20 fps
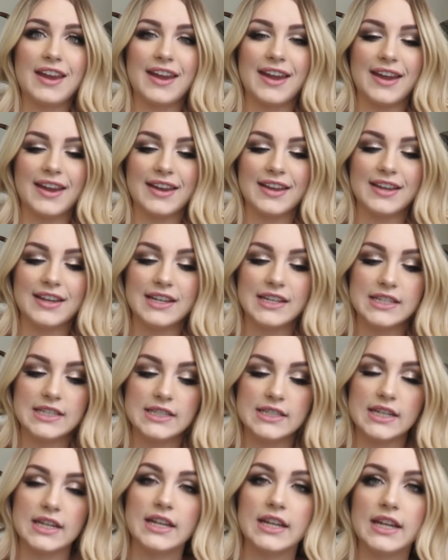
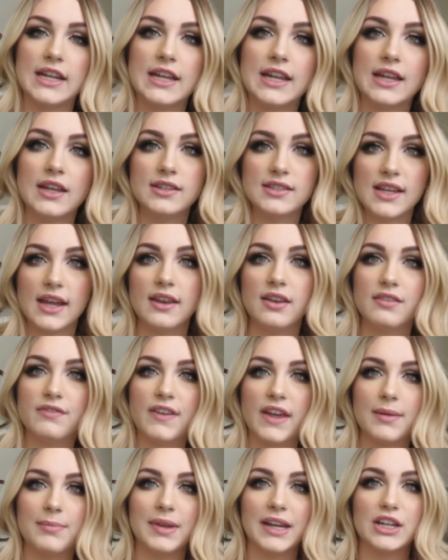and his side of the
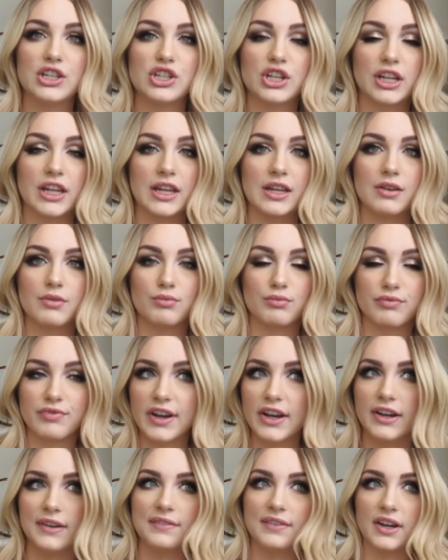family took it
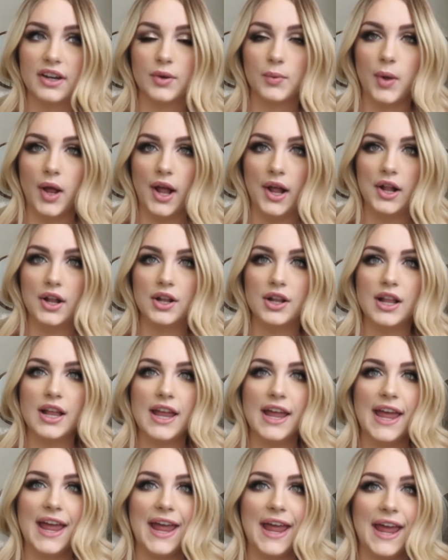very, very well,
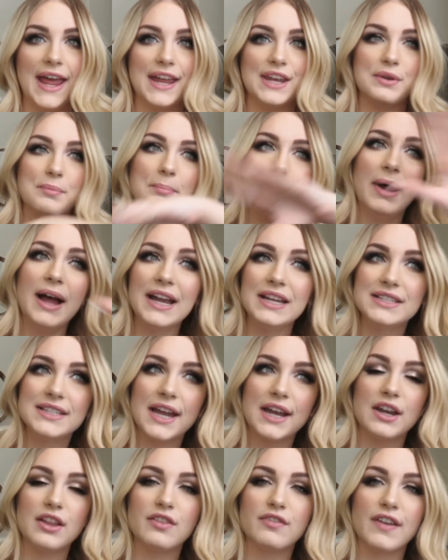and my
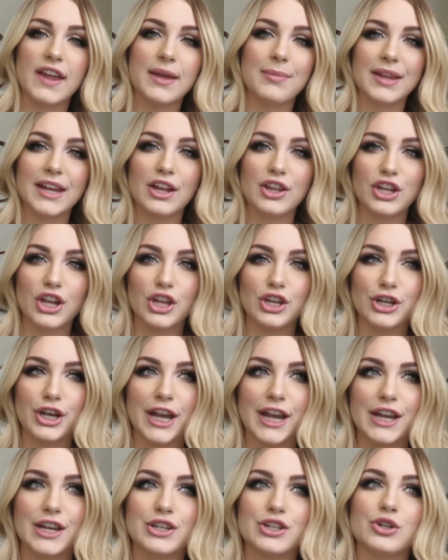side of the family, on the other
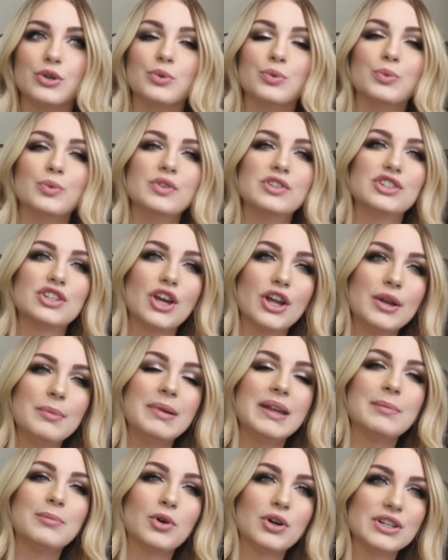hand, was gonna
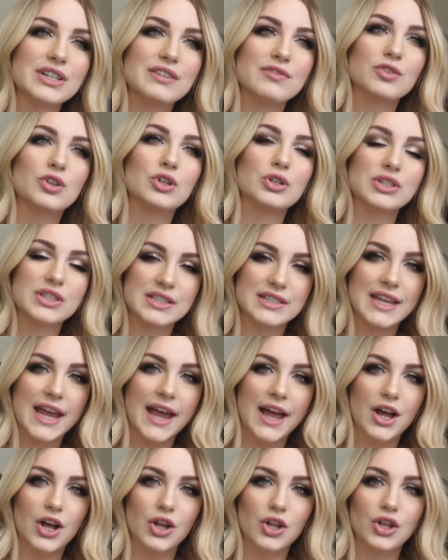be more difficult to
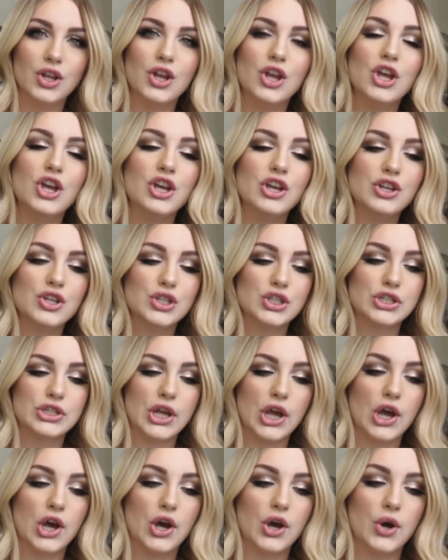tell.
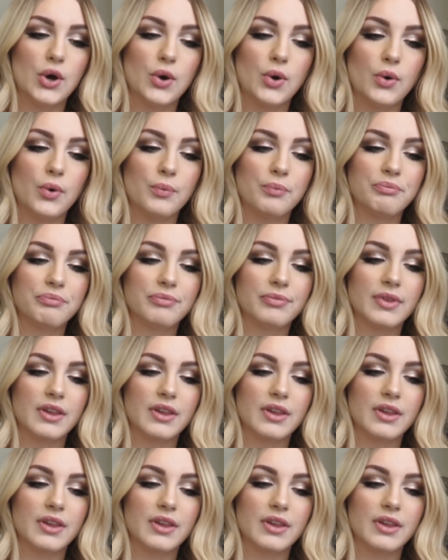So